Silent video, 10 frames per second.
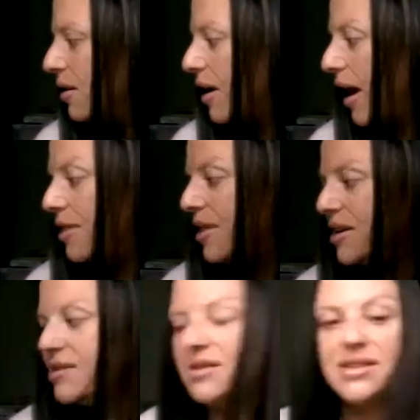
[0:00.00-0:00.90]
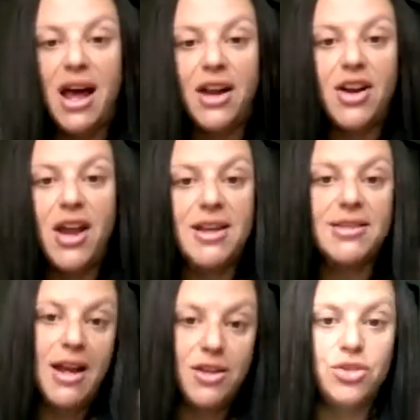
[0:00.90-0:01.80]
Yeah, this Saturday is
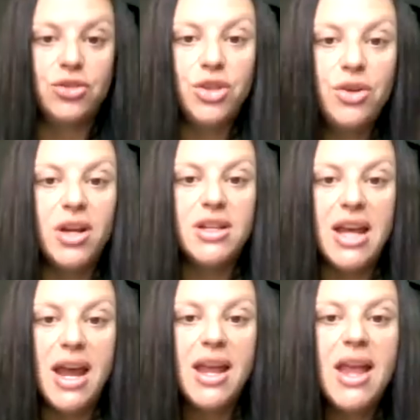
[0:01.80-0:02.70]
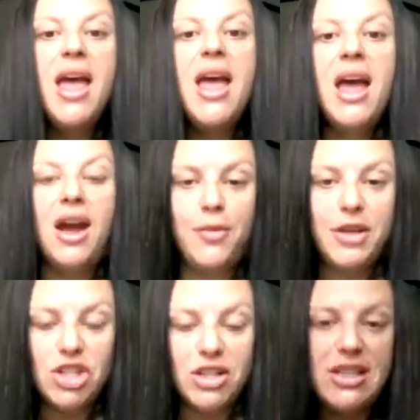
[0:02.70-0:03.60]
National Donut Day. And
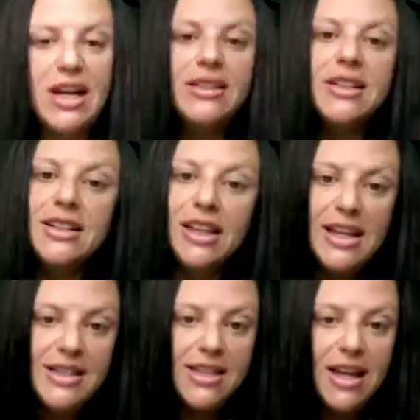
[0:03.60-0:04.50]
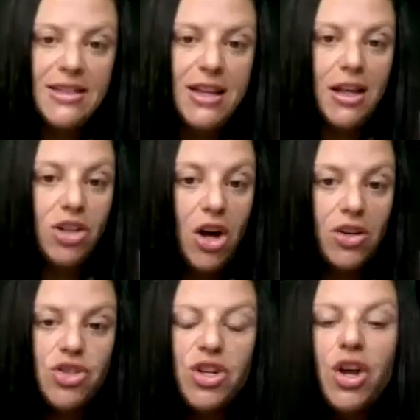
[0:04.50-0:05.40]
we just had the glaze sets that
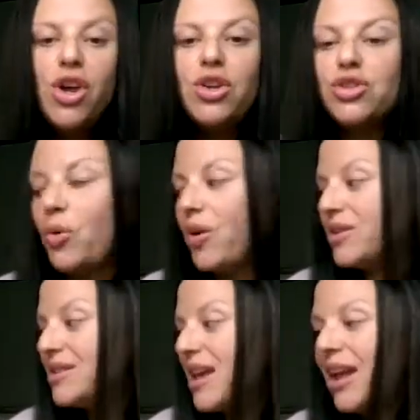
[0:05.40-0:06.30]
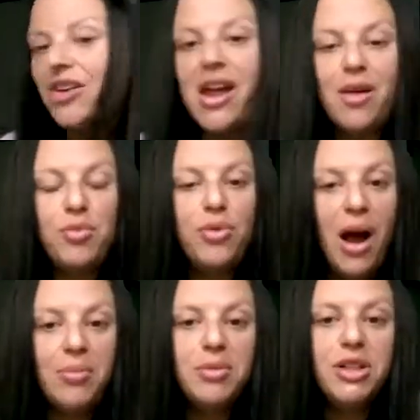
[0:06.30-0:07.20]
launched. So on Saturday, I'm
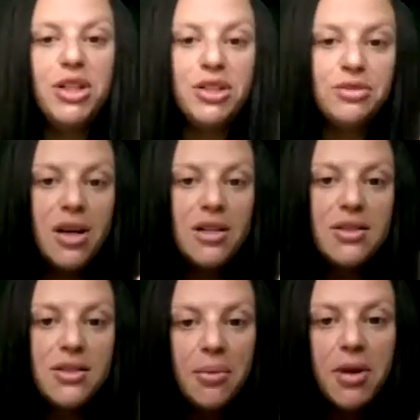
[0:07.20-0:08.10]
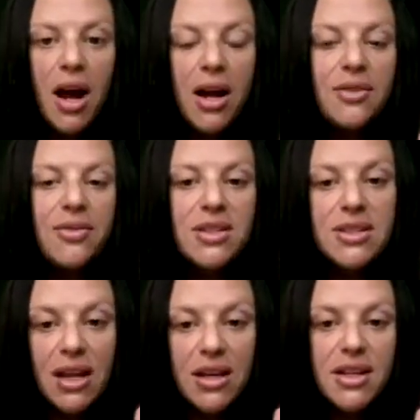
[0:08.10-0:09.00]
probably going to run some kind of
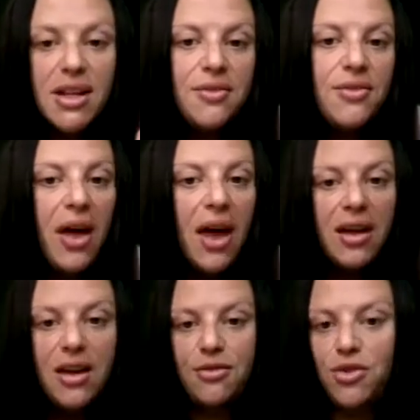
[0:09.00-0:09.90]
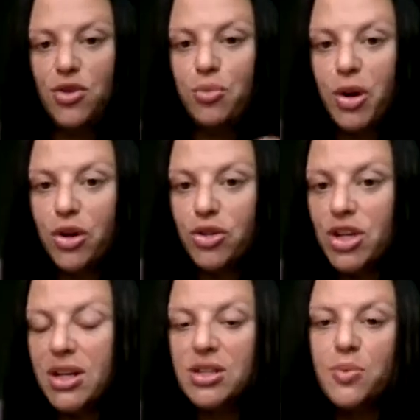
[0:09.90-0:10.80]
incentive that if you
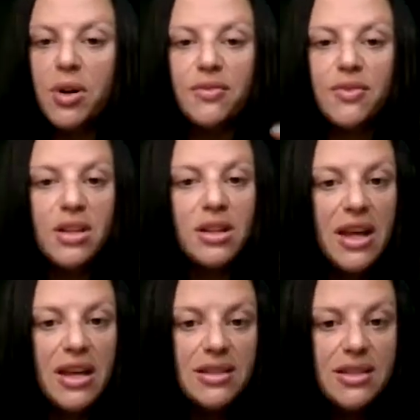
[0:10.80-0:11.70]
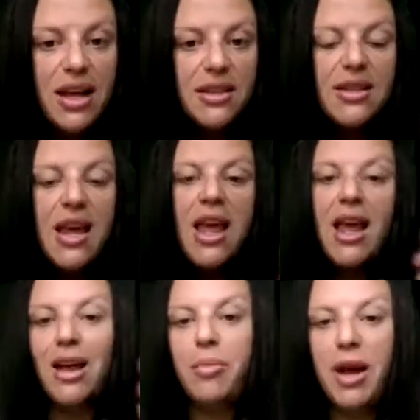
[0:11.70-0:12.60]
purchase one of the glaze sets,
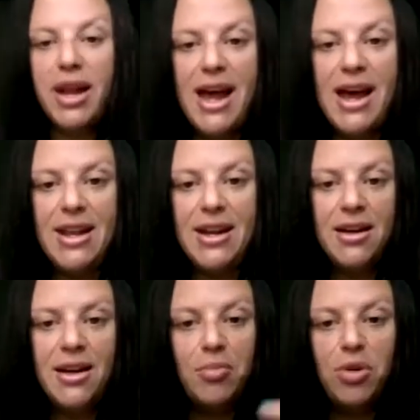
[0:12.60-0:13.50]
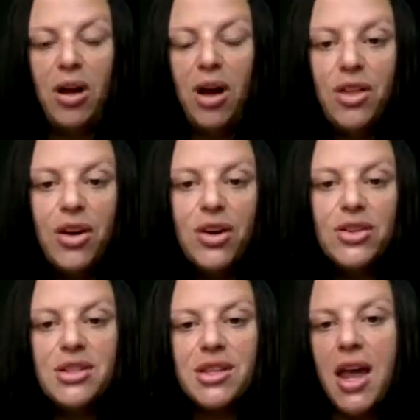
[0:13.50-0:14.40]
I might add in a couple
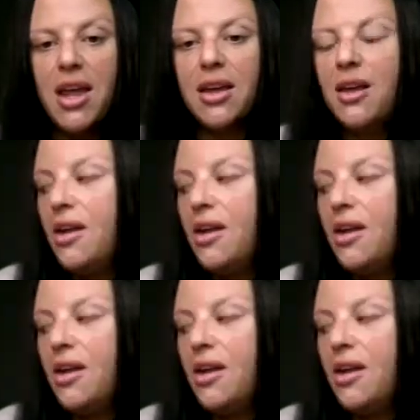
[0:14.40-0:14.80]
others like